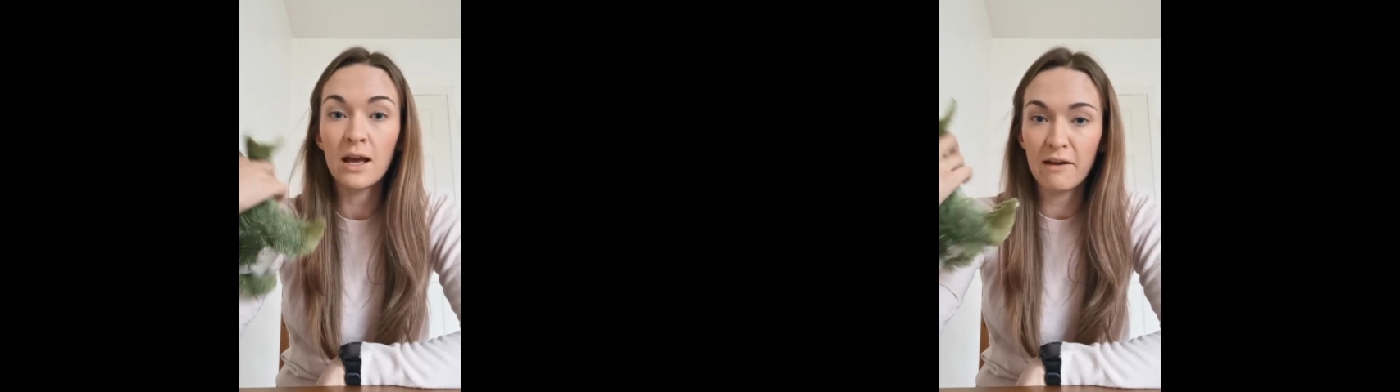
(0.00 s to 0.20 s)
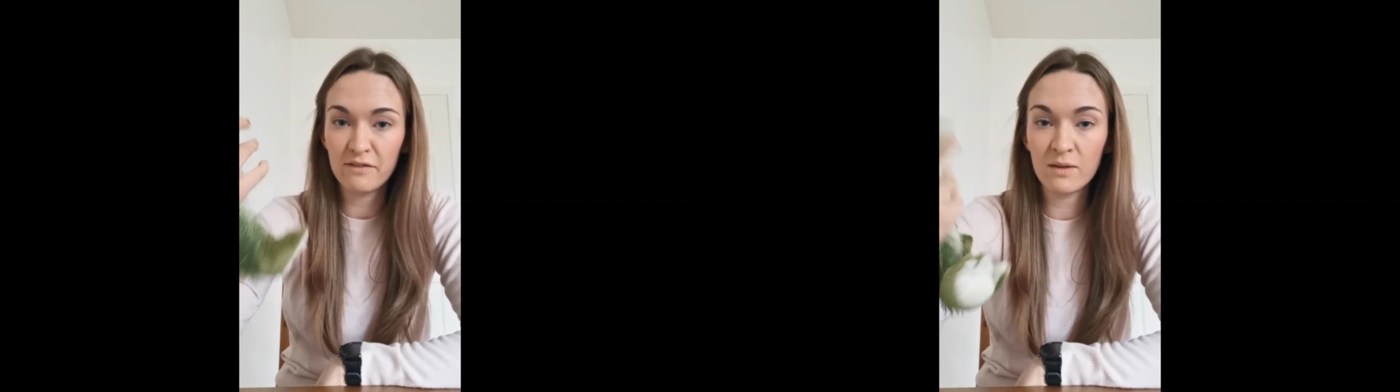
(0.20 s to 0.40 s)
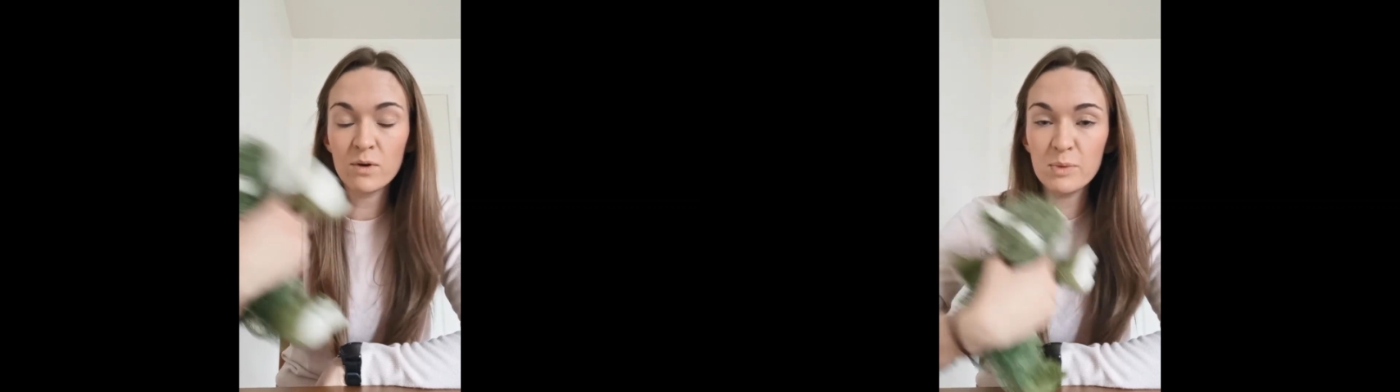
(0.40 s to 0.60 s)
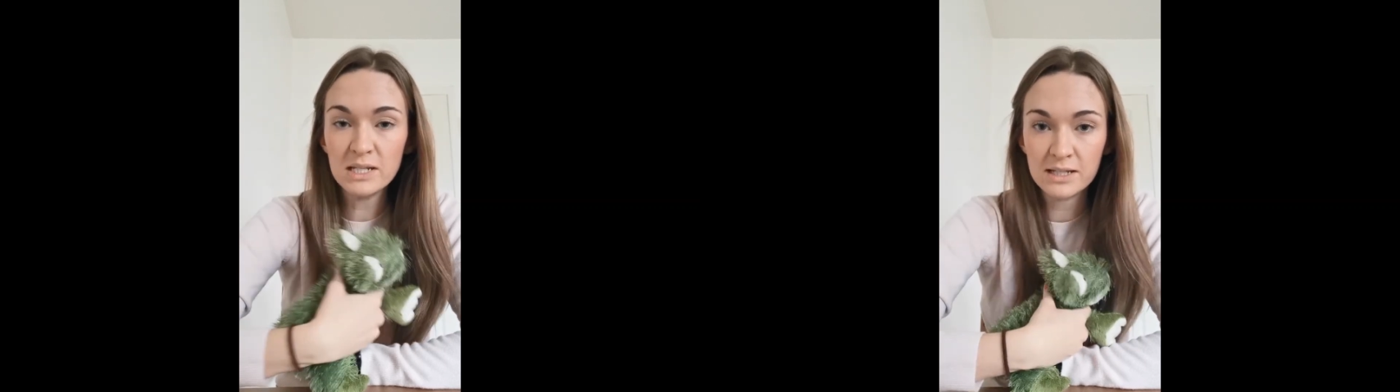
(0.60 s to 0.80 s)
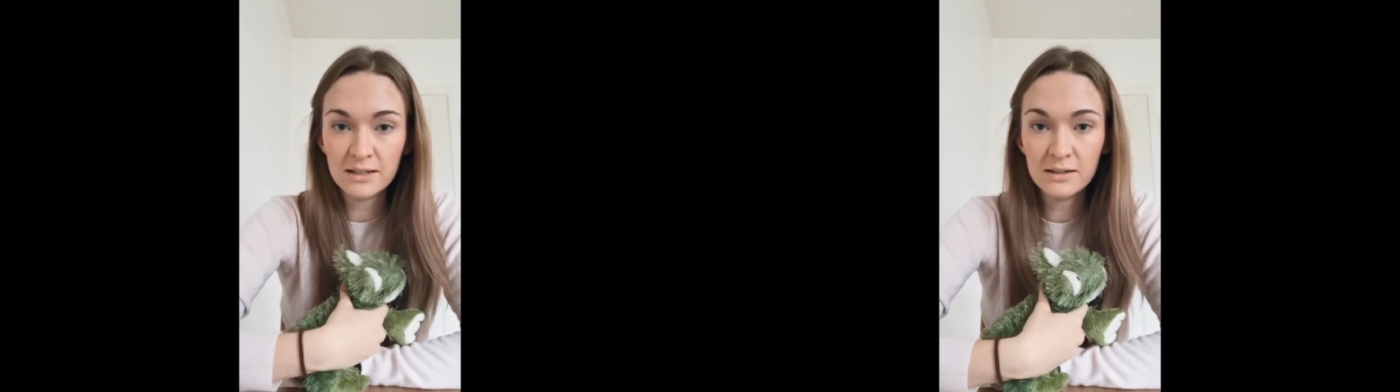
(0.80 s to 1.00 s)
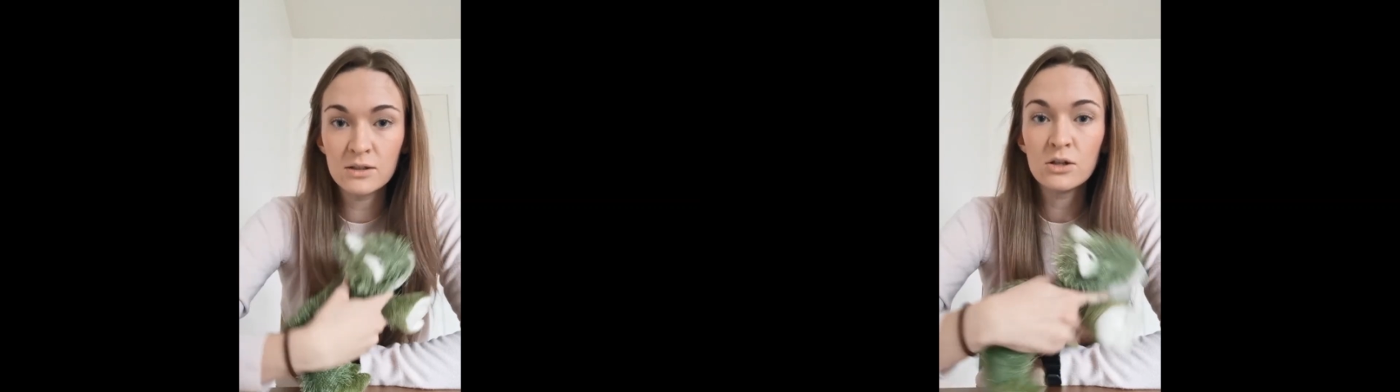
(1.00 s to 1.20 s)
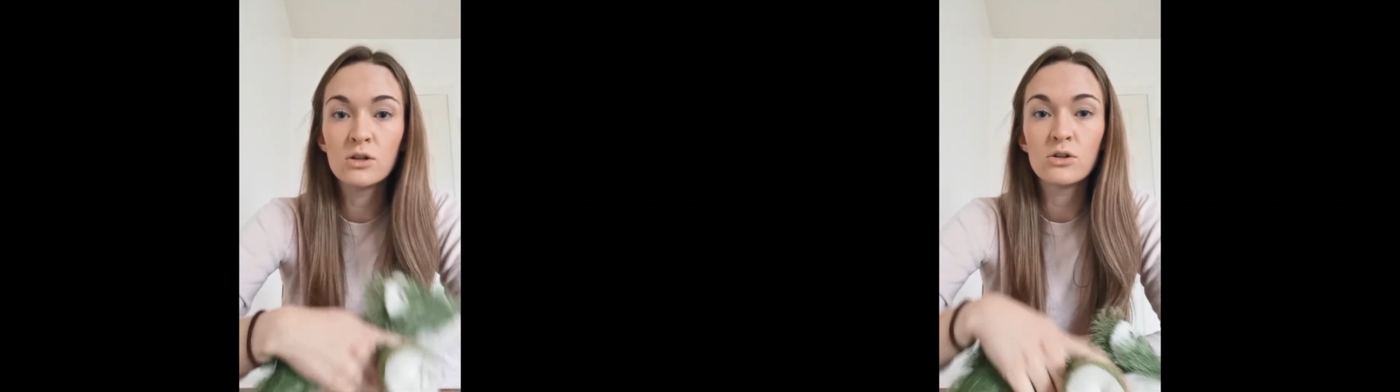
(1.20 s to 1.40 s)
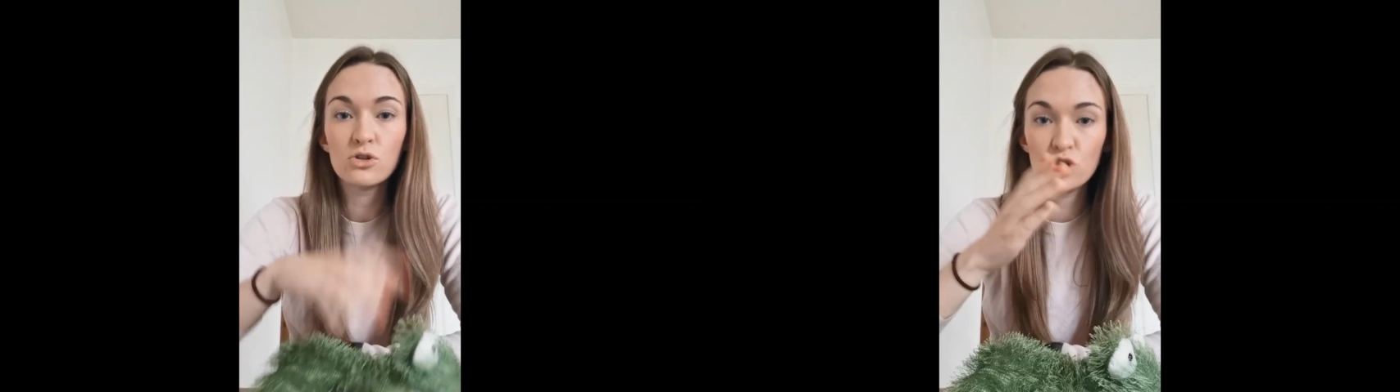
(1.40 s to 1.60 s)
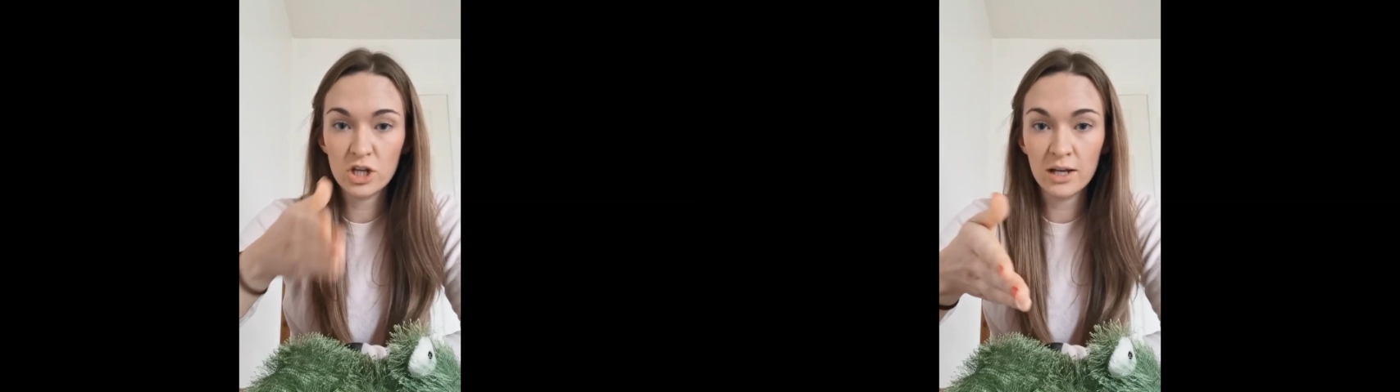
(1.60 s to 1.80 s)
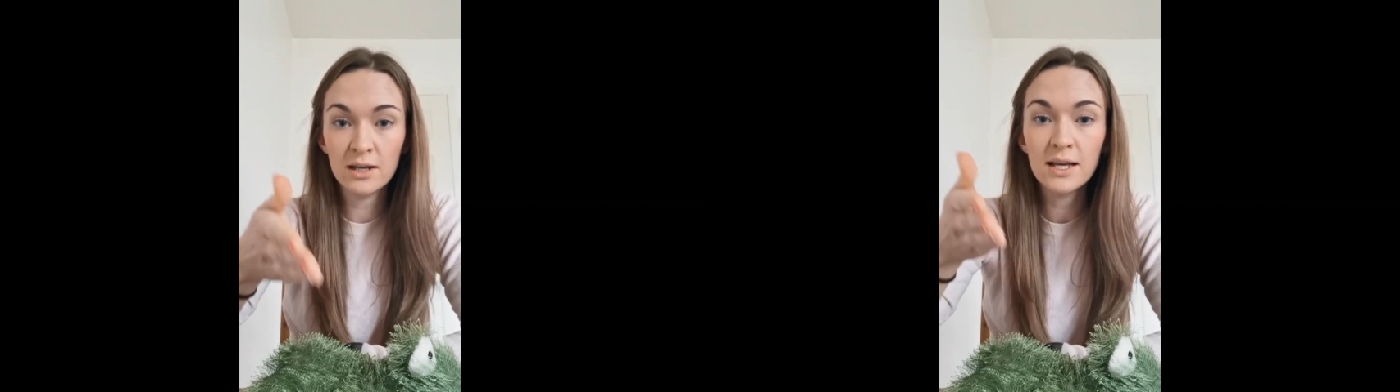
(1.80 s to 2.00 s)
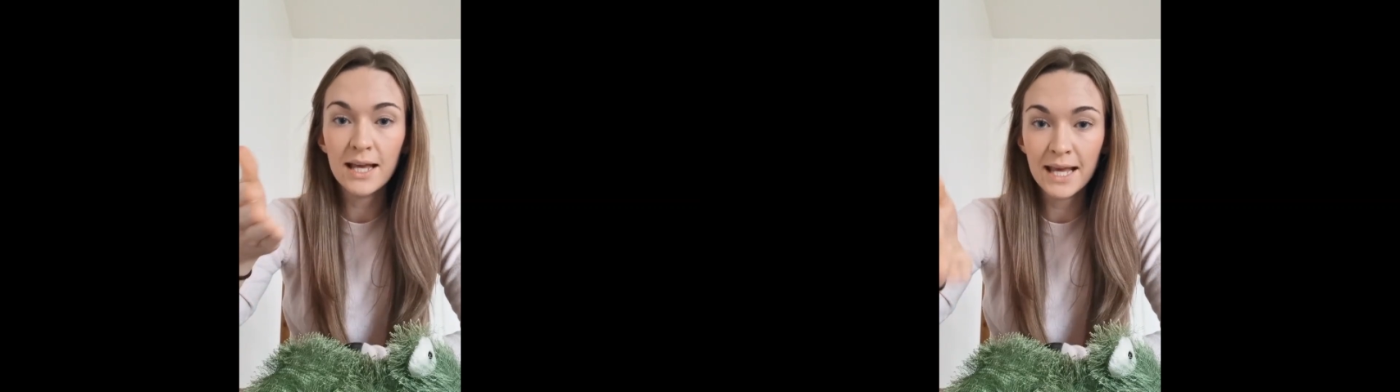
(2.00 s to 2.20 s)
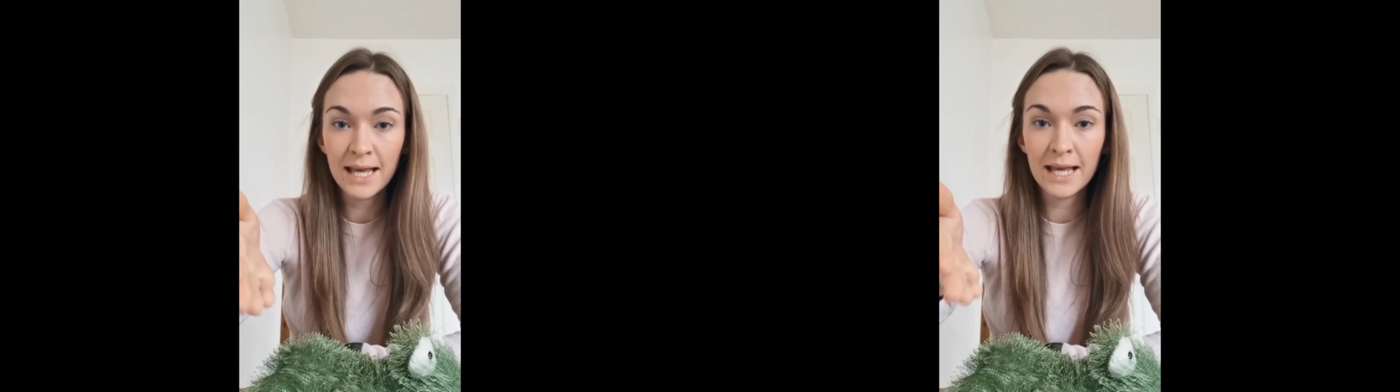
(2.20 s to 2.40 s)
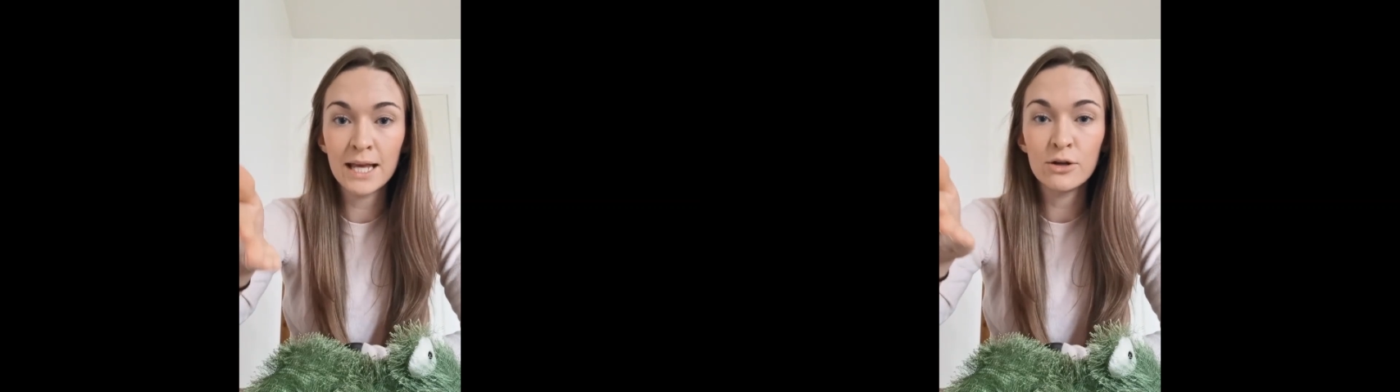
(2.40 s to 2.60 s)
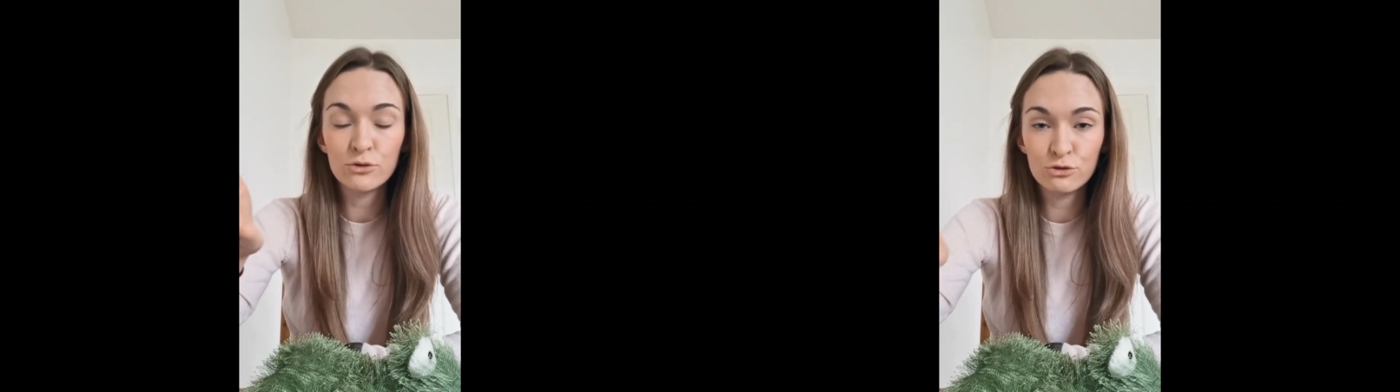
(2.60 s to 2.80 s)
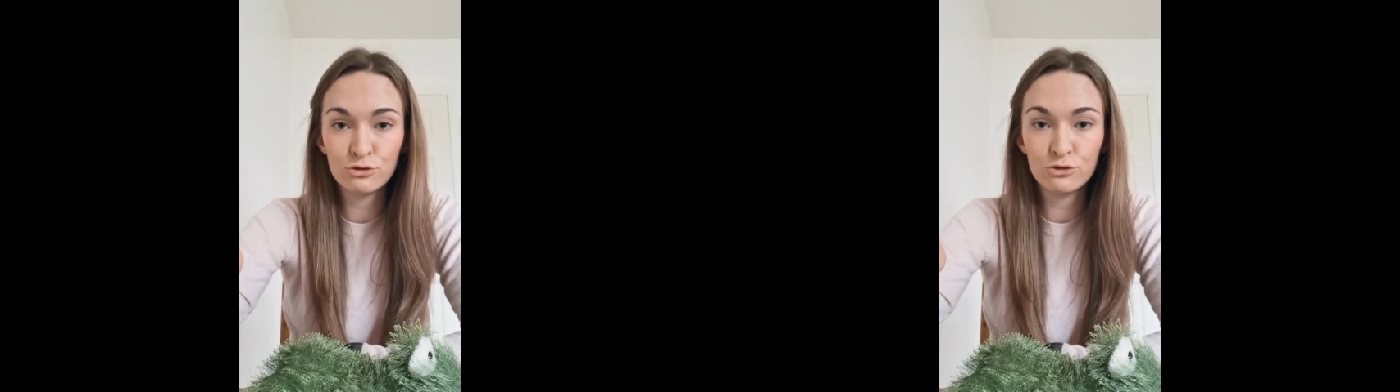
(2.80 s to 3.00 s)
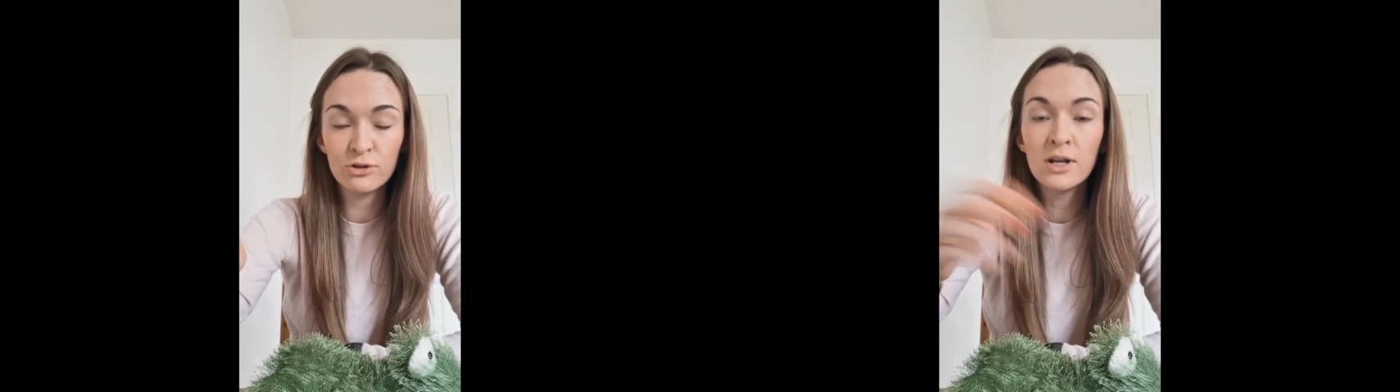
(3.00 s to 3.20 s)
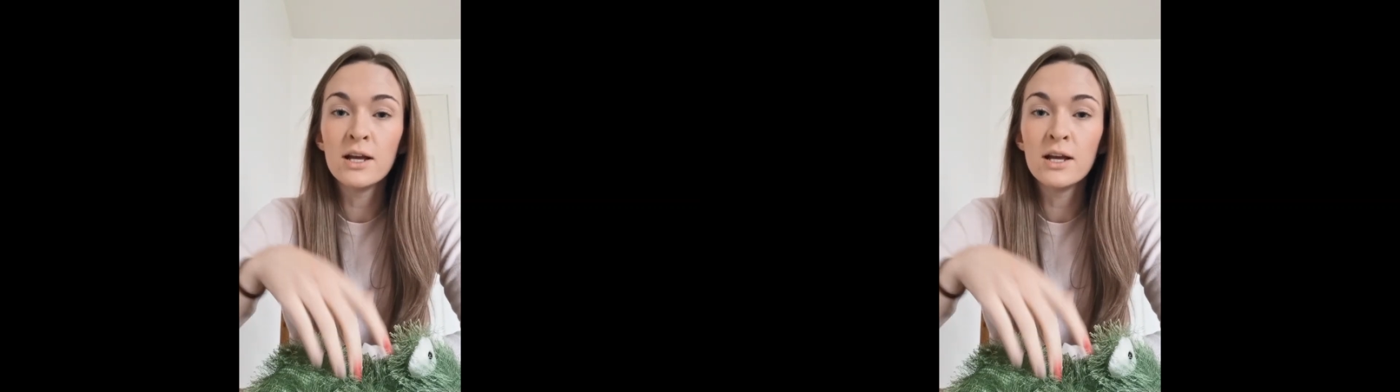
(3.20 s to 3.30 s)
Have them repeat it, ch, a, r,